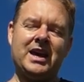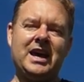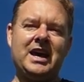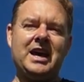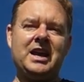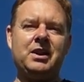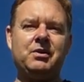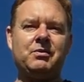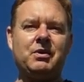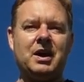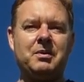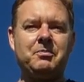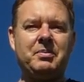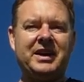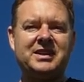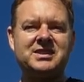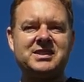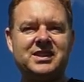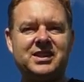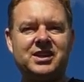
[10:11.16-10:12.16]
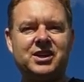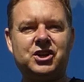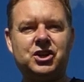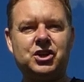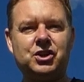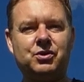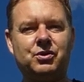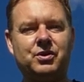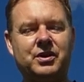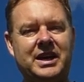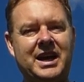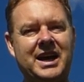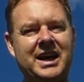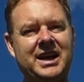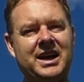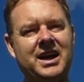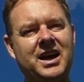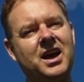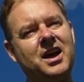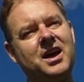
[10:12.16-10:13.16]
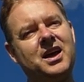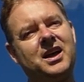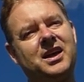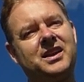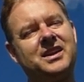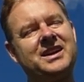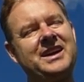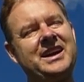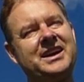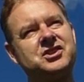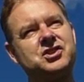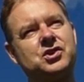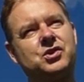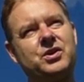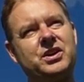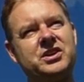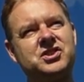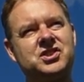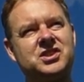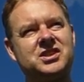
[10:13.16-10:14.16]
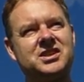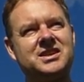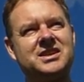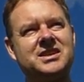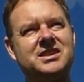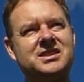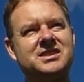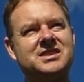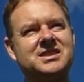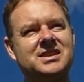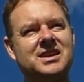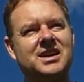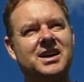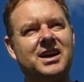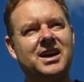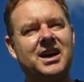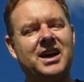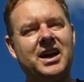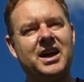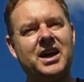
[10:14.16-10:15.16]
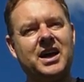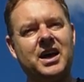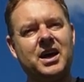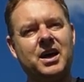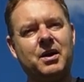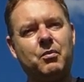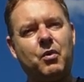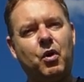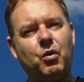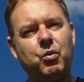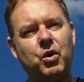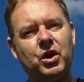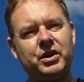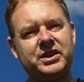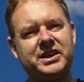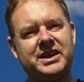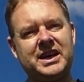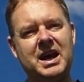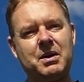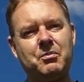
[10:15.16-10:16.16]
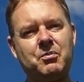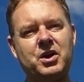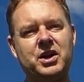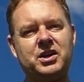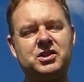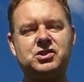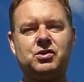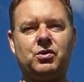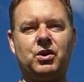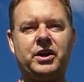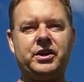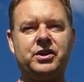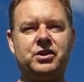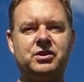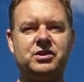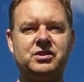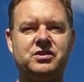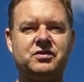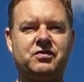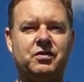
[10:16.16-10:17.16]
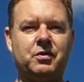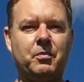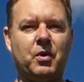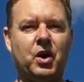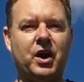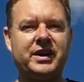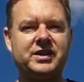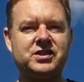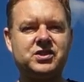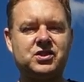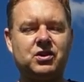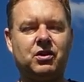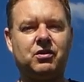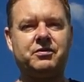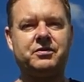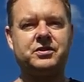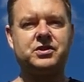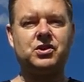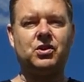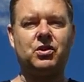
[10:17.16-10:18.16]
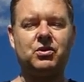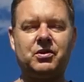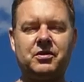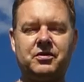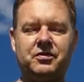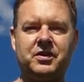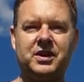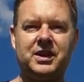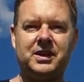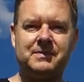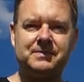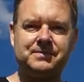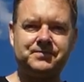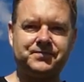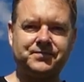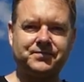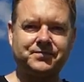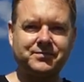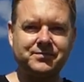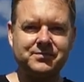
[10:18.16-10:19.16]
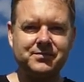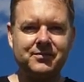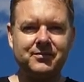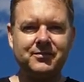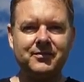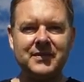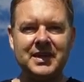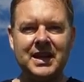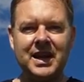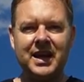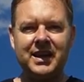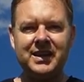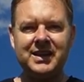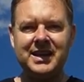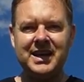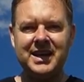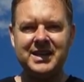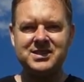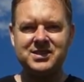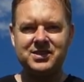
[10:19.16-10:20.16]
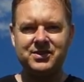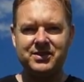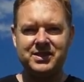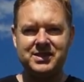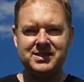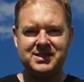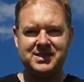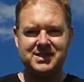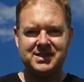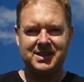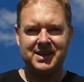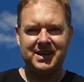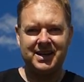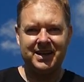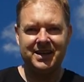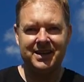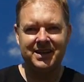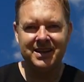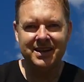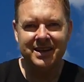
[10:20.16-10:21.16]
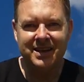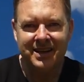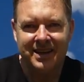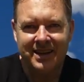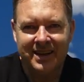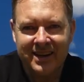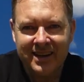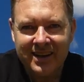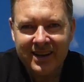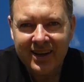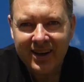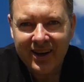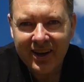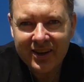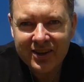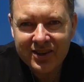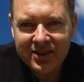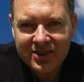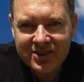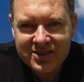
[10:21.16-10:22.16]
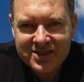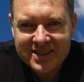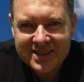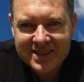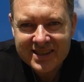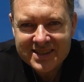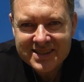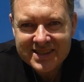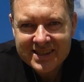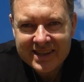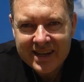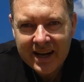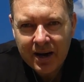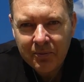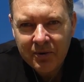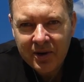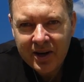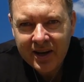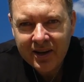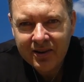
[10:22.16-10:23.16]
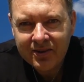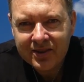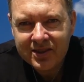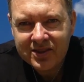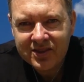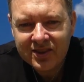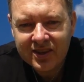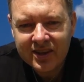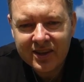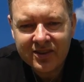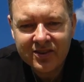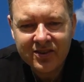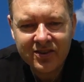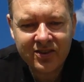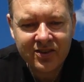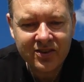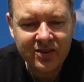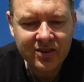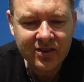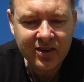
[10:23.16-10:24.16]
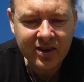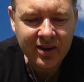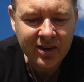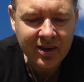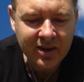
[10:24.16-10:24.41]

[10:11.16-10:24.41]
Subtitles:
Anyway, back to the Q&A. The next question is, What camera do I use for my stock photography? And the answer is I use this camera, which is